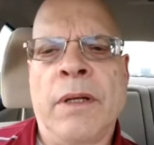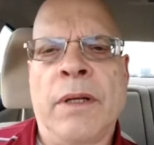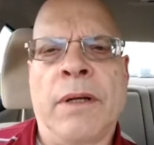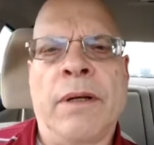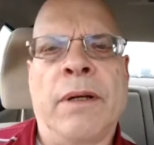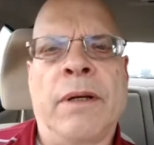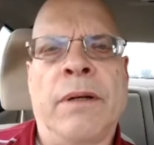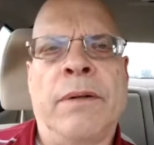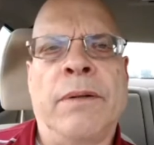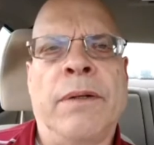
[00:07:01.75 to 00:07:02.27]

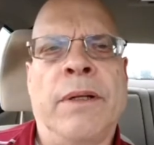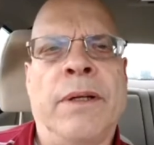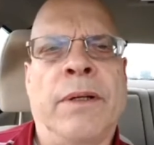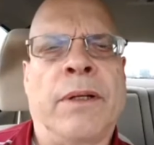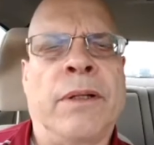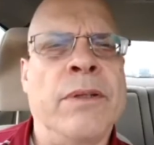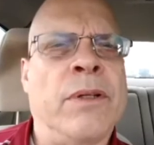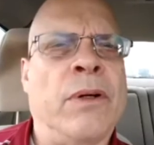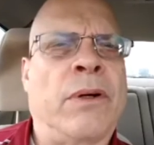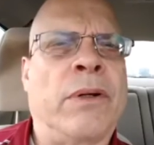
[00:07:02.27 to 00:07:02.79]
And
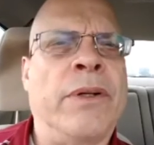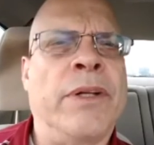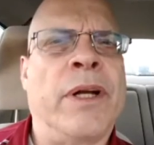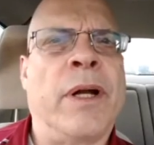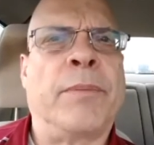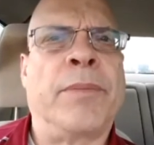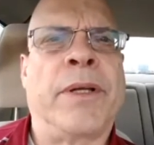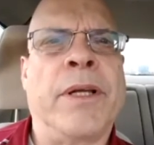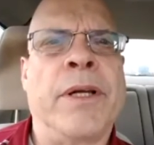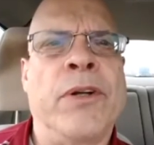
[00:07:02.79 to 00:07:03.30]
clean
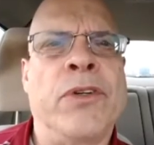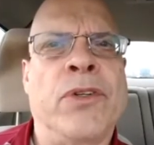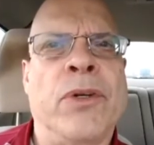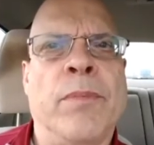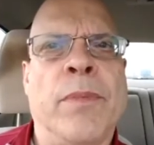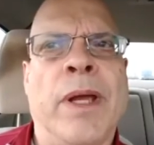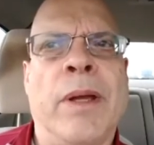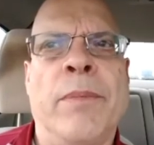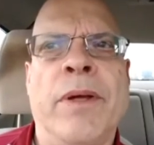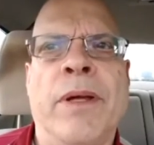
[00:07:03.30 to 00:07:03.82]
up the kitchen.
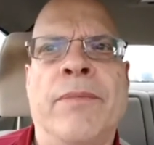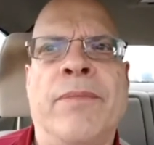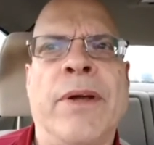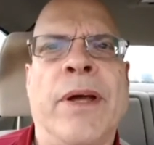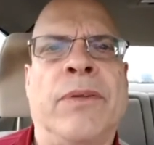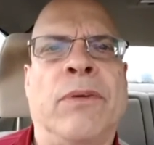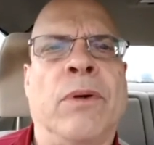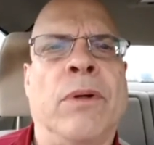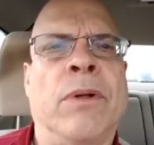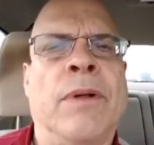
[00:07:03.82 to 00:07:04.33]
Maybe if
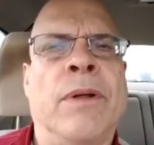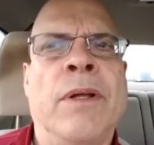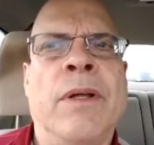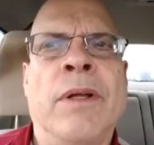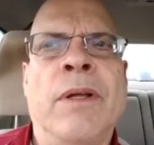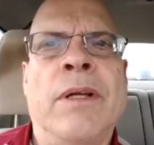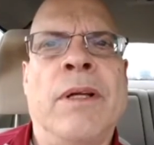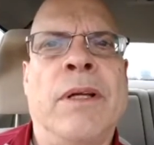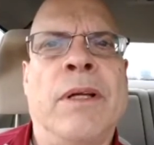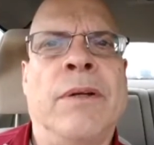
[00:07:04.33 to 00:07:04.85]
the
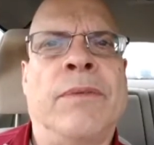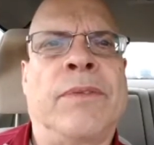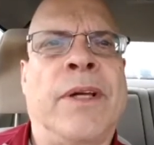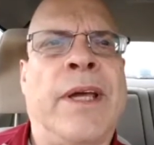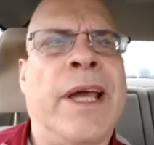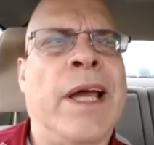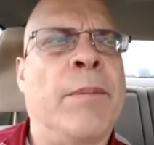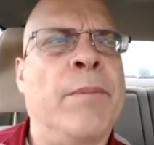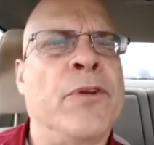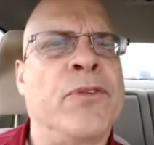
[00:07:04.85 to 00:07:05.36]

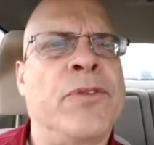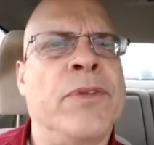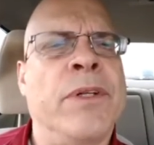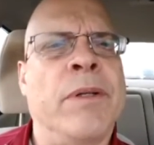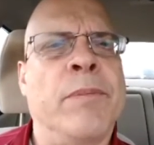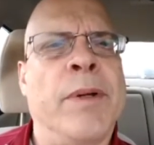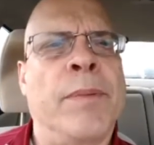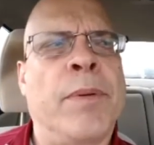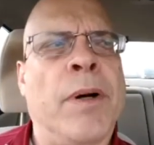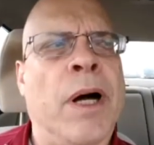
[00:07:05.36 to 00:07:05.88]
cabinets need
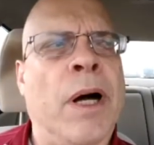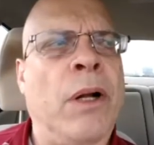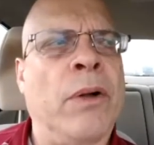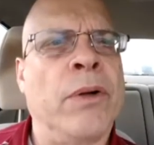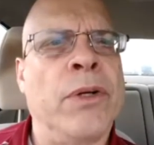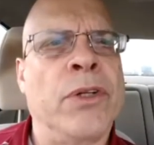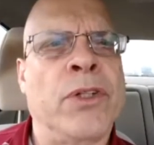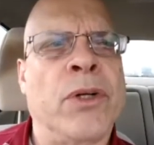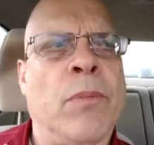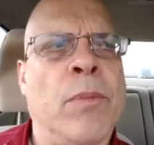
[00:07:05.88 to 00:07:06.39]
to be
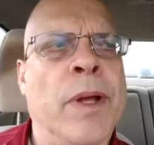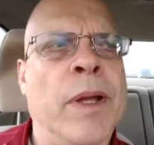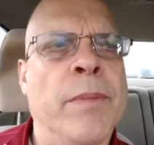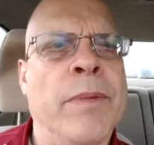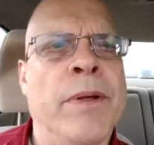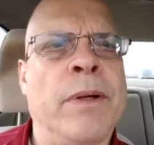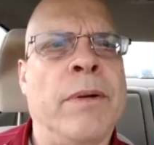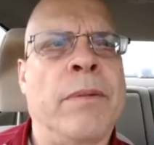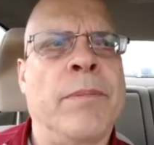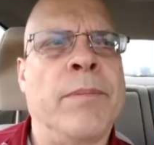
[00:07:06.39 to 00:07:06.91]
polished, or
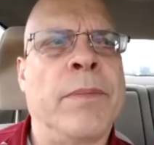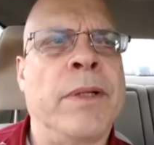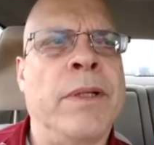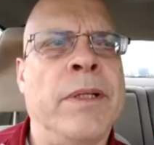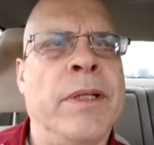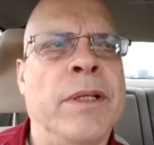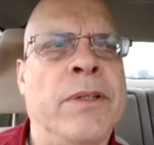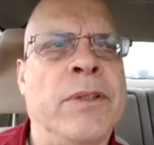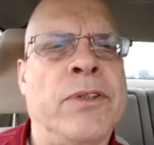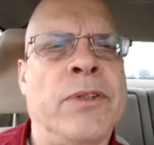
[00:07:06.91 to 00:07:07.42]
maybe
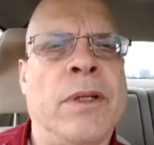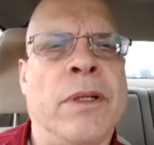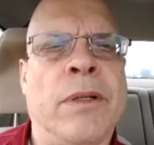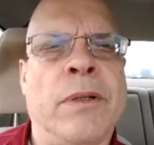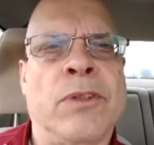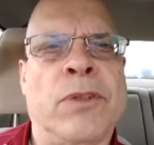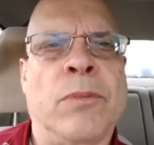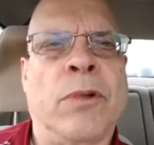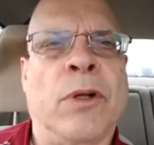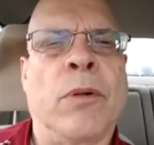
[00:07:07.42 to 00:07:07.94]
needs
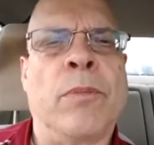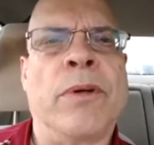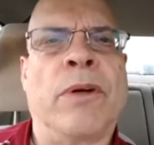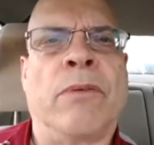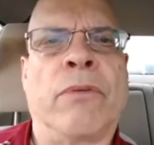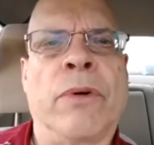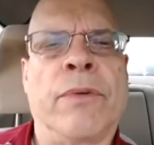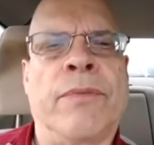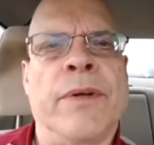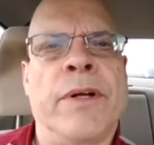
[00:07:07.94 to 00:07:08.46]
some little bit of
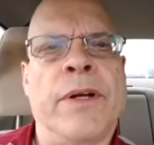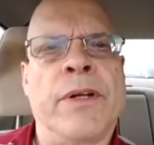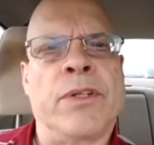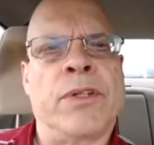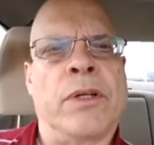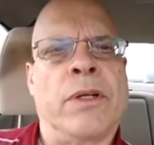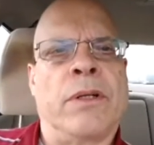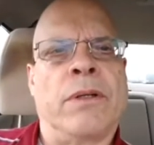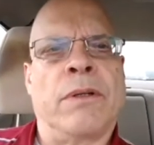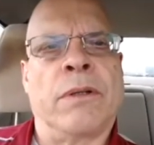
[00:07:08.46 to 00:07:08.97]

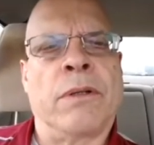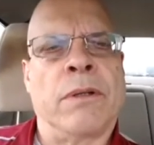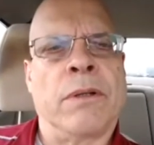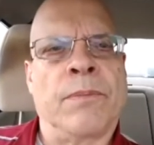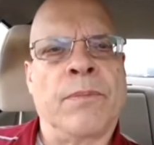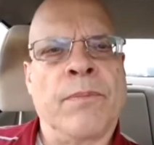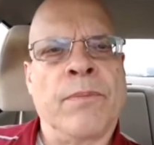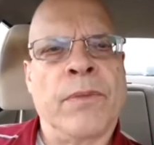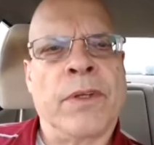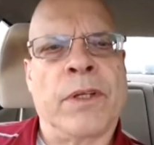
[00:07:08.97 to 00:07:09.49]
refinishing,
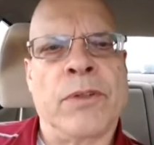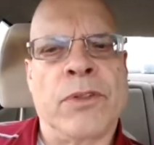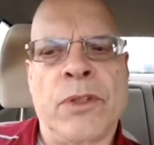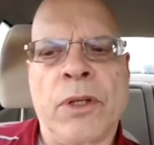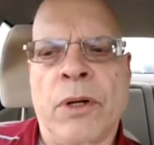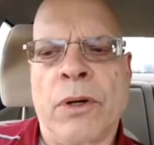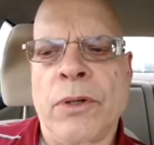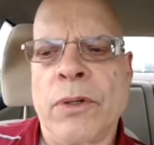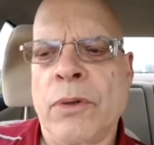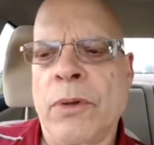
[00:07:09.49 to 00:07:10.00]

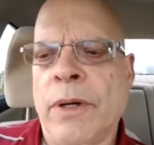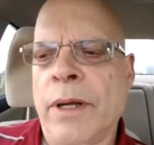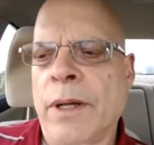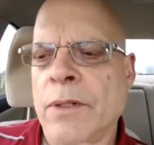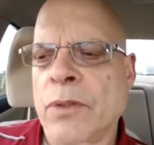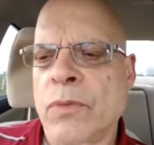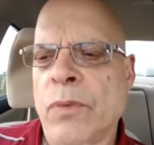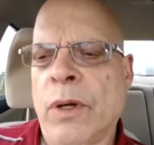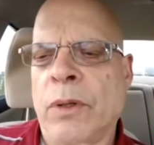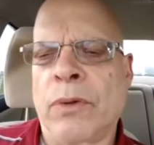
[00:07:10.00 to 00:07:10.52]
consider doing that
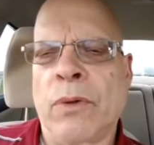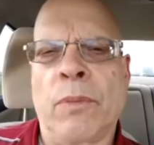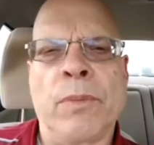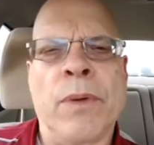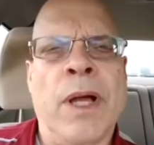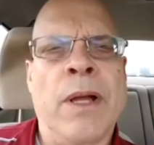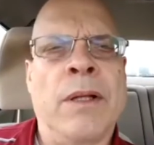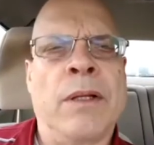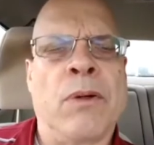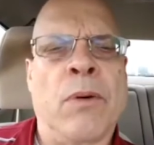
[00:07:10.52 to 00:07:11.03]
as well.
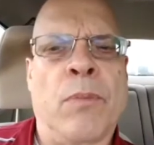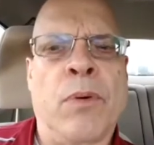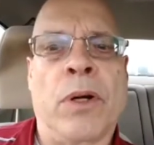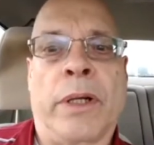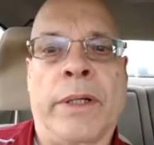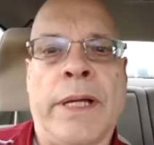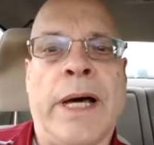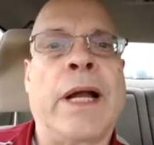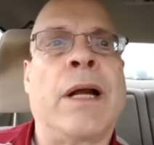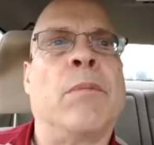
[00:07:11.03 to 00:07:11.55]
Don't put a
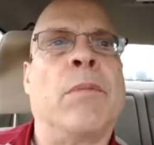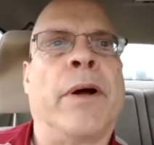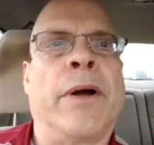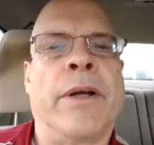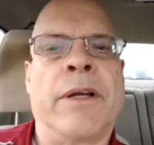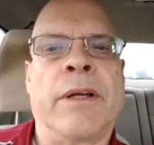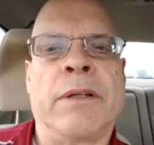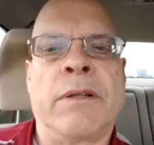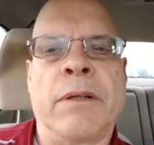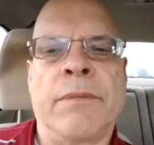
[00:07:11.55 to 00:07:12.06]
lot of
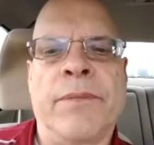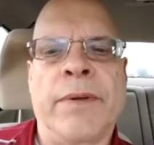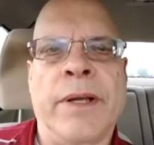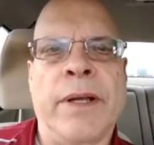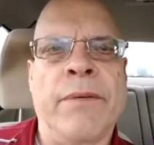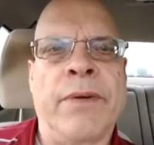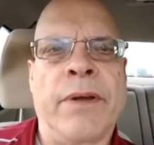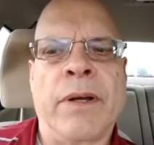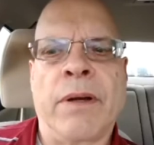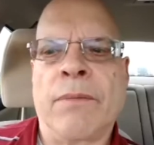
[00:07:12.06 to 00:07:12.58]
money into it if
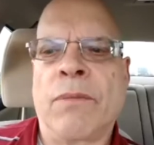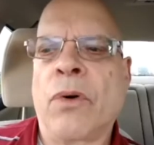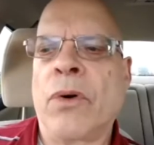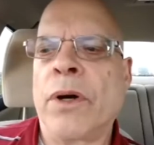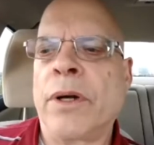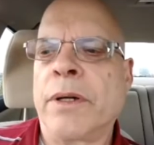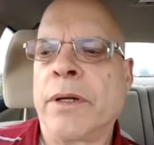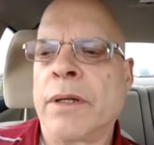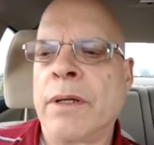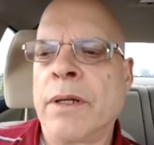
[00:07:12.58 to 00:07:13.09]
you can
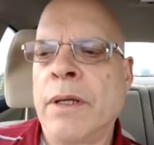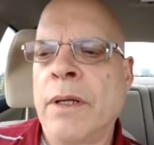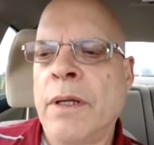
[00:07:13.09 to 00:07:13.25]
avoid it.